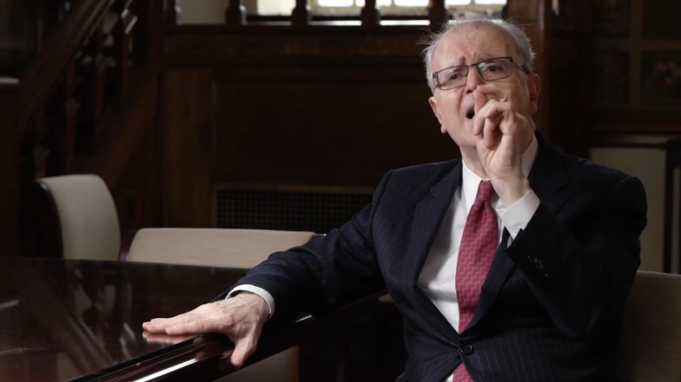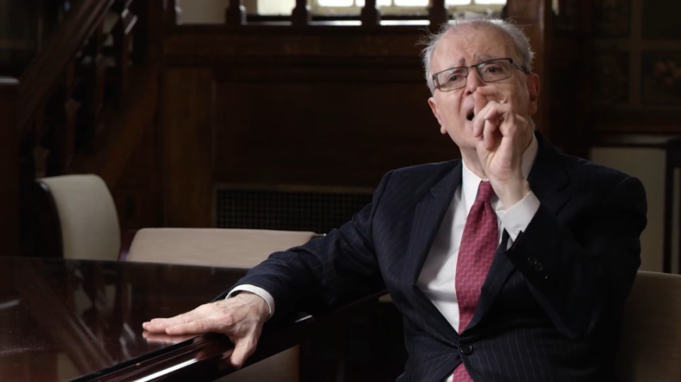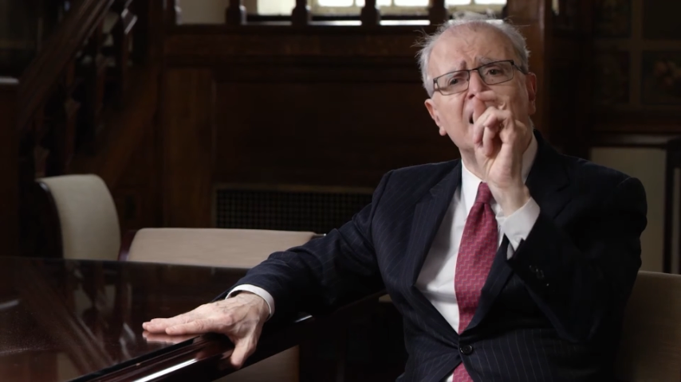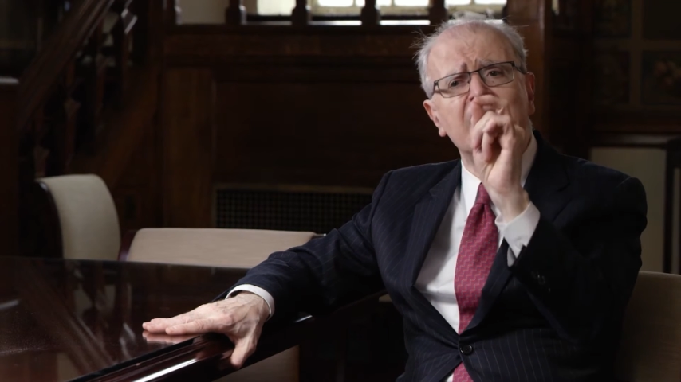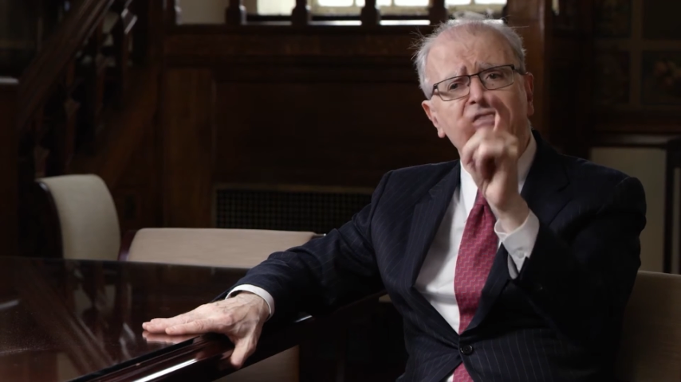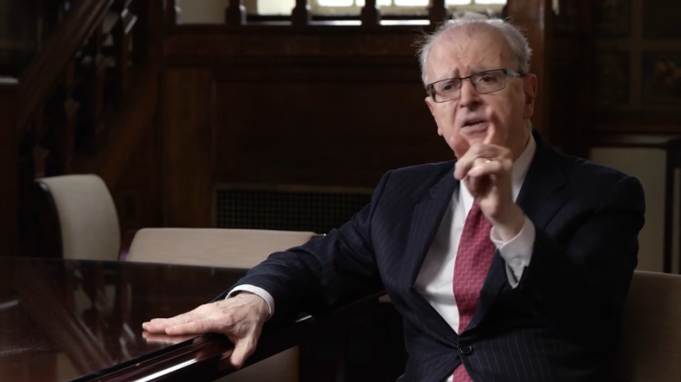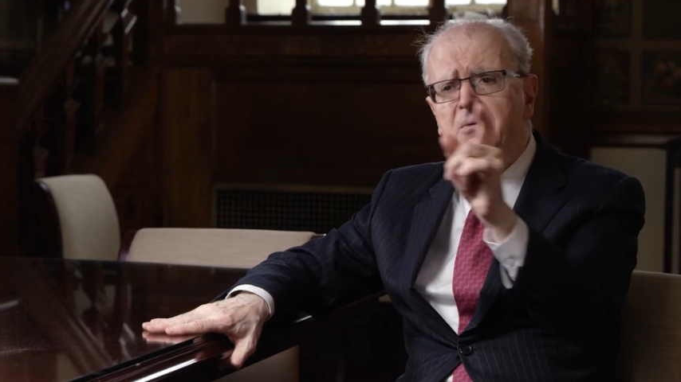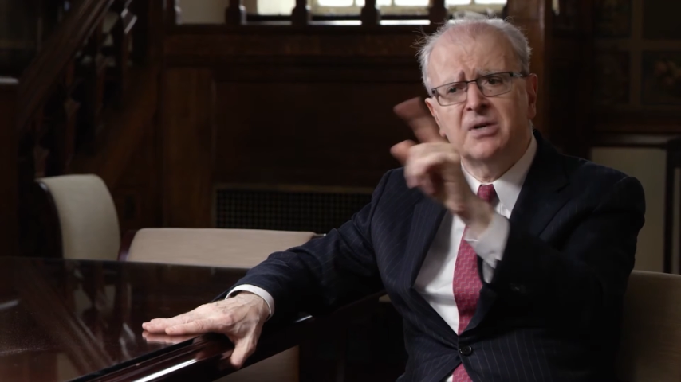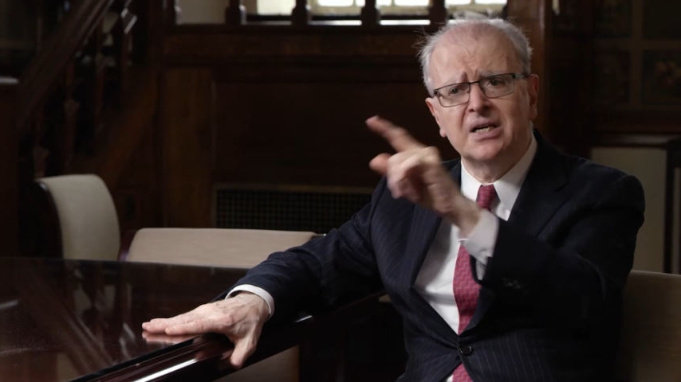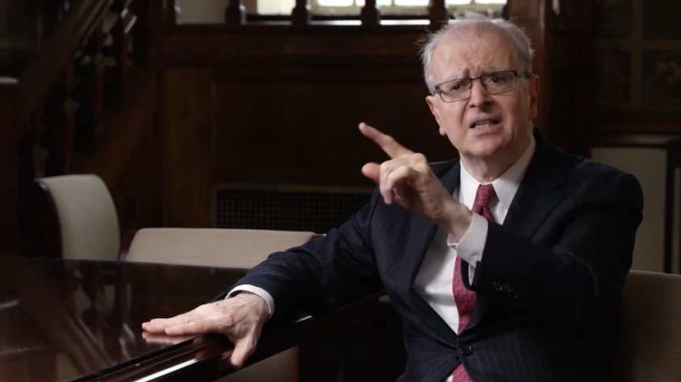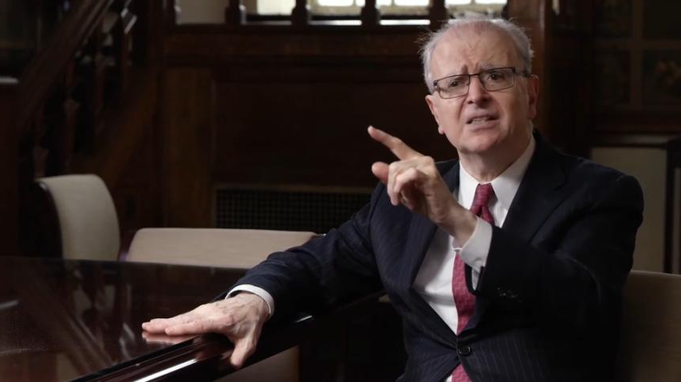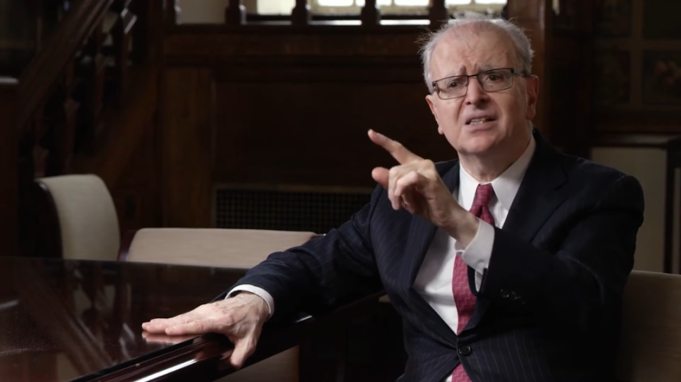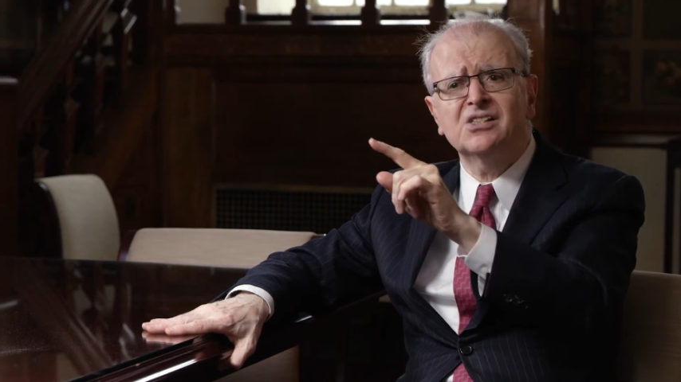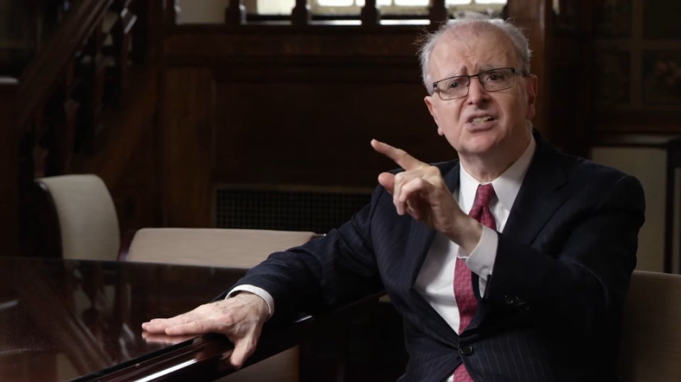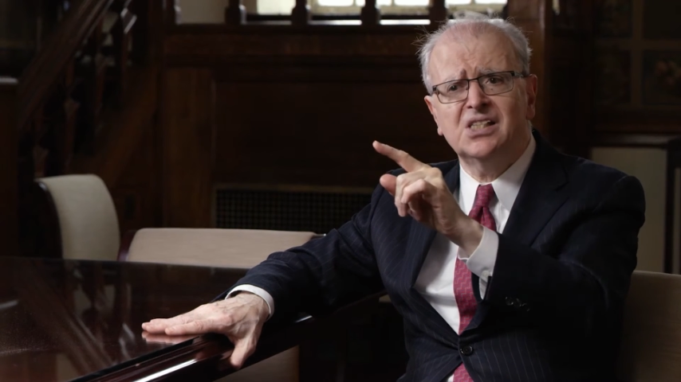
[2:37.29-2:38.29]
everyone
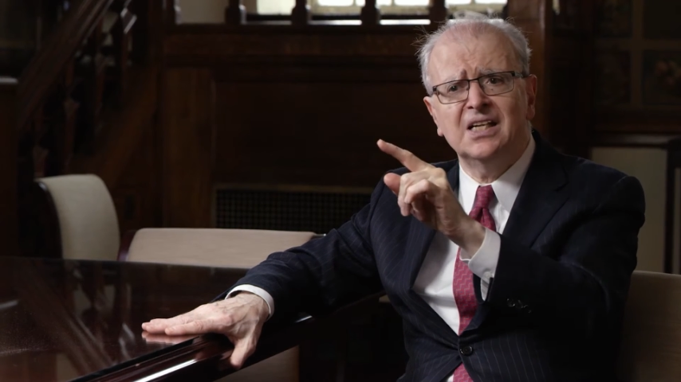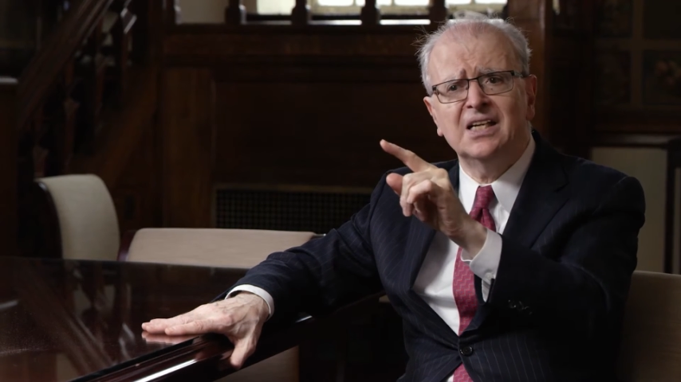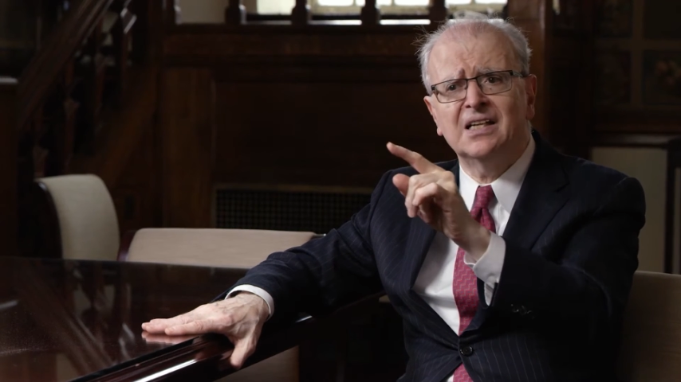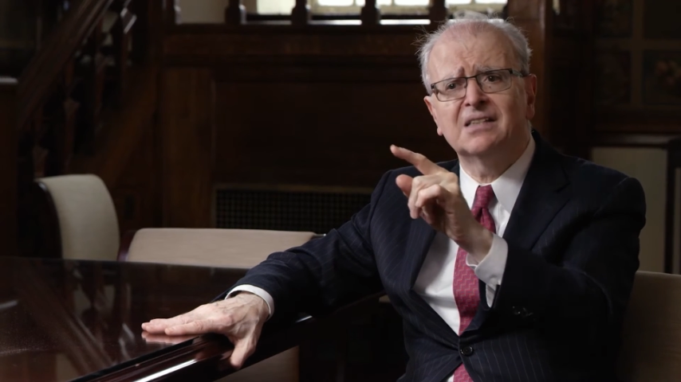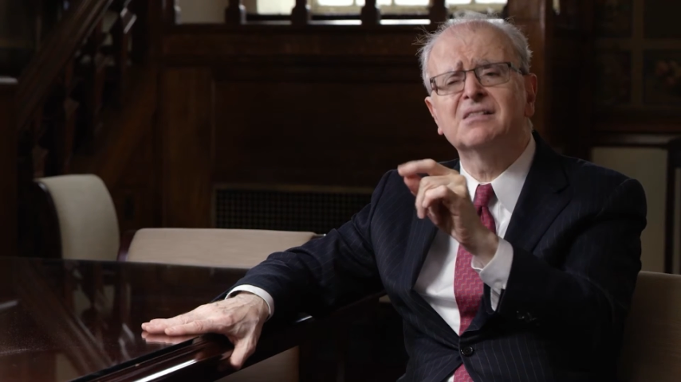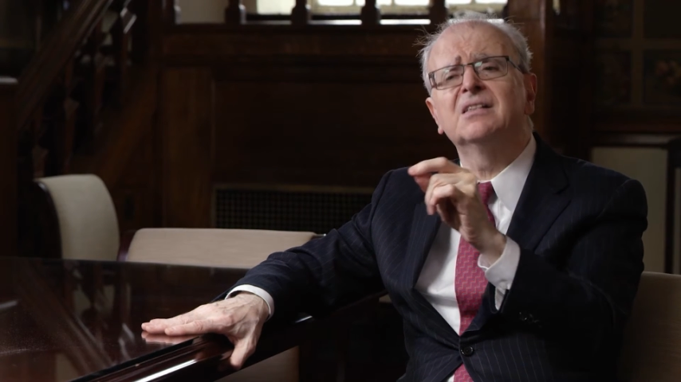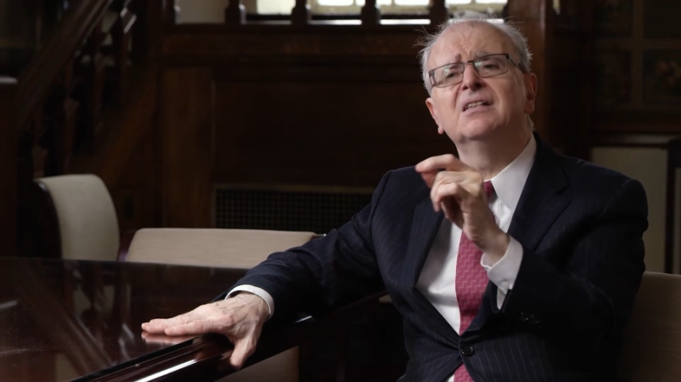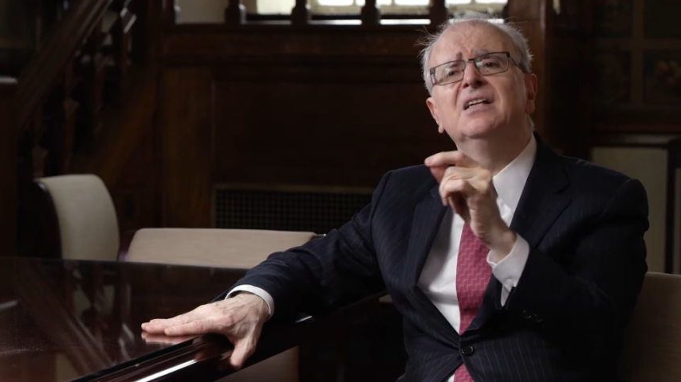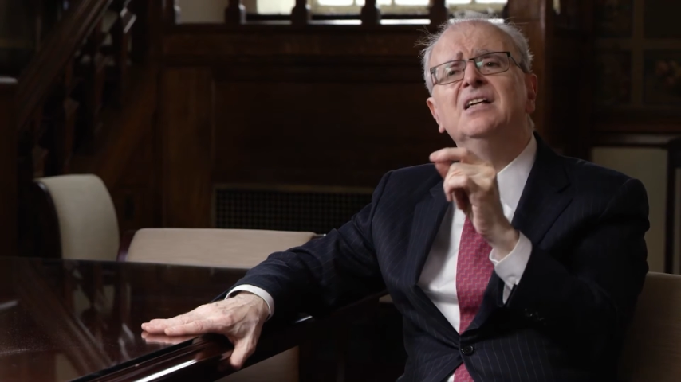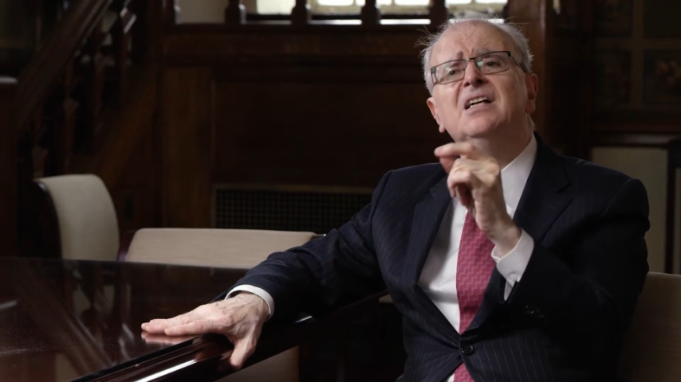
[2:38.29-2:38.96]
understands